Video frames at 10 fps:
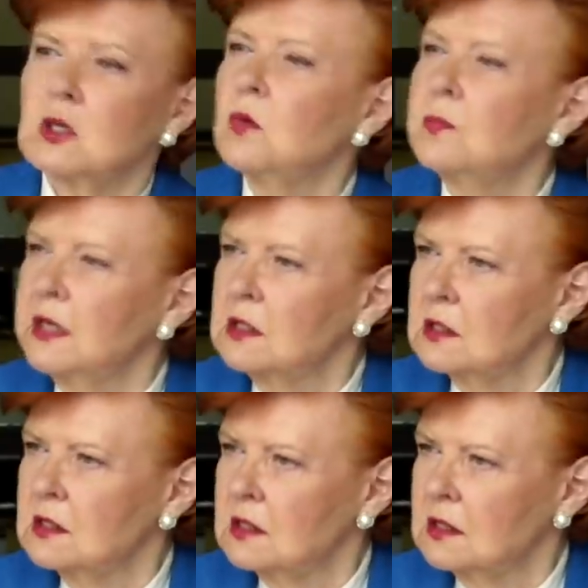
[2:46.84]
The
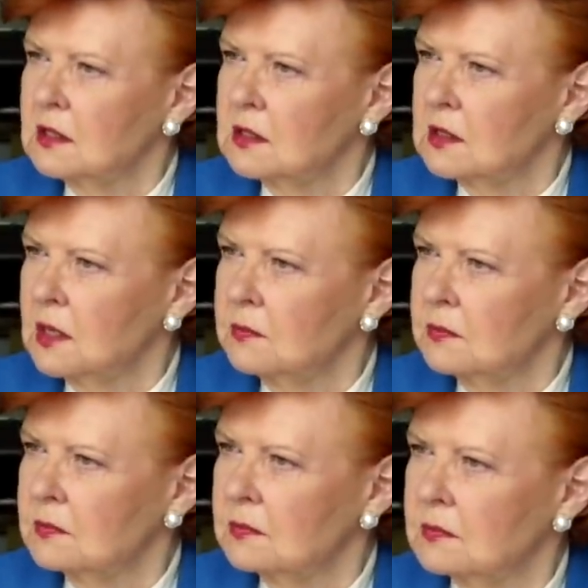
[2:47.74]
complacency that
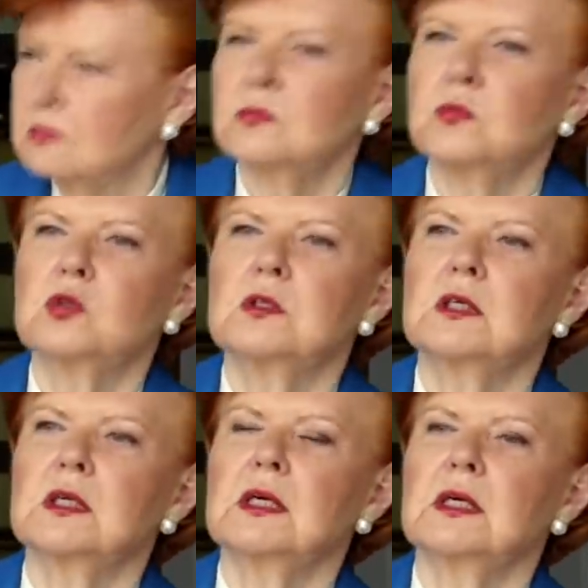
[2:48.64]
some would
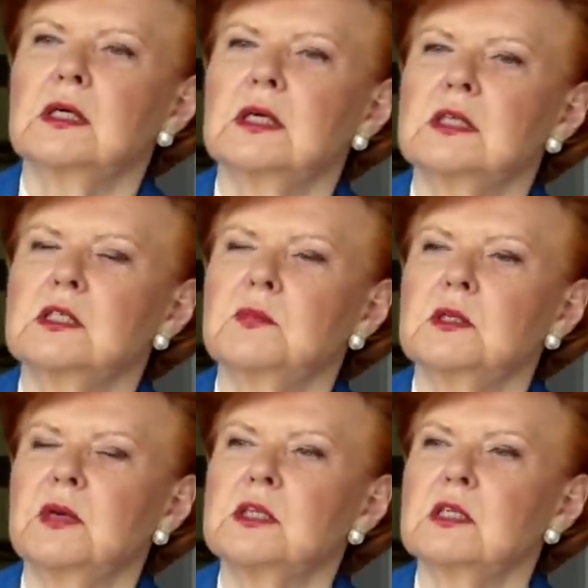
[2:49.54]
uh,
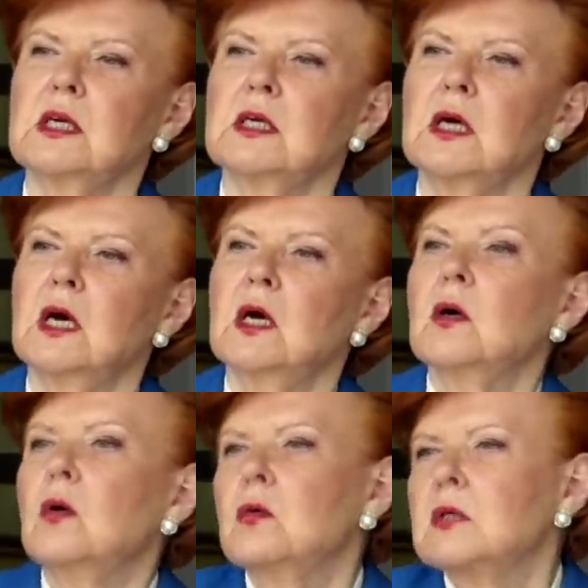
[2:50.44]
exhibit by saying,
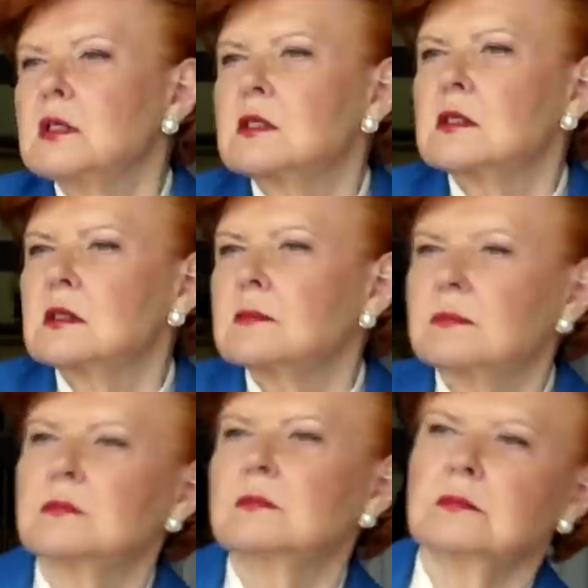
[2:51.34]
oh, that's,
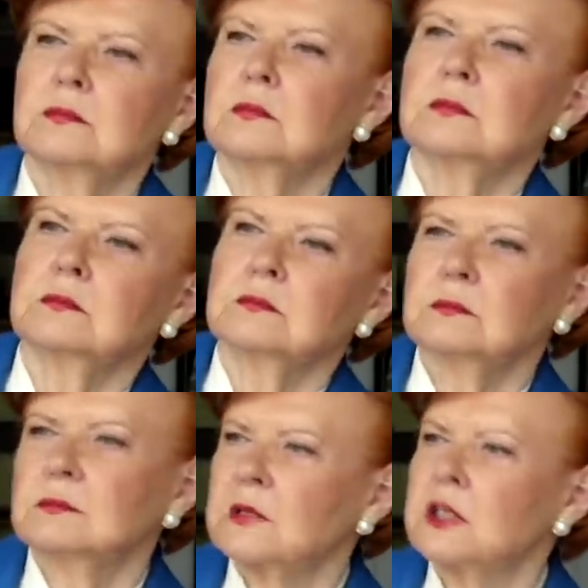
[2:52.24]

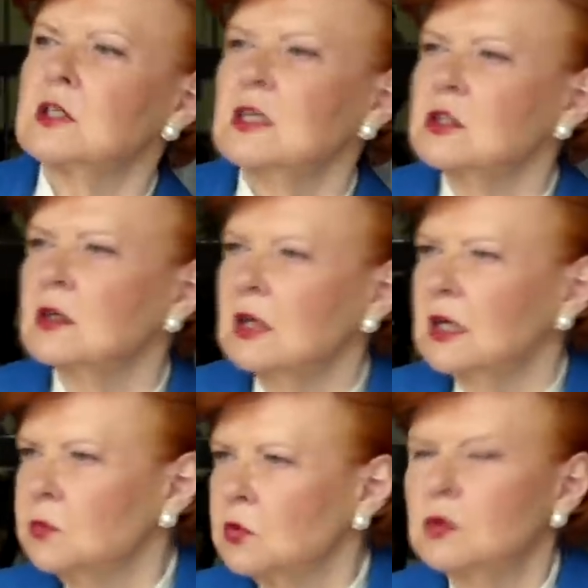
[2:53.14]
that's the eastern
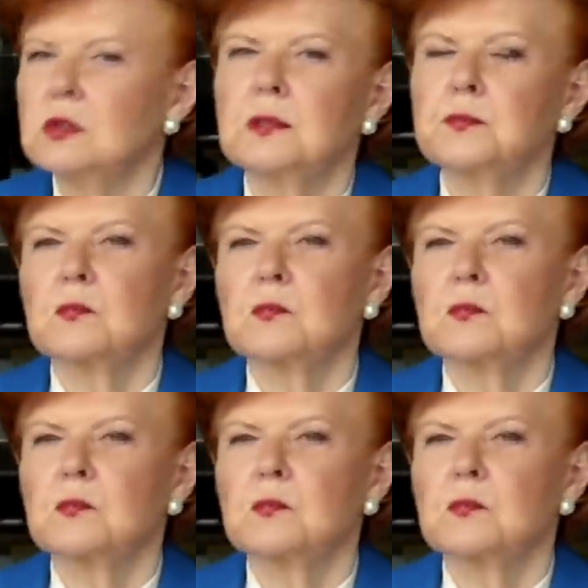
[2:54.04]
neighborhood,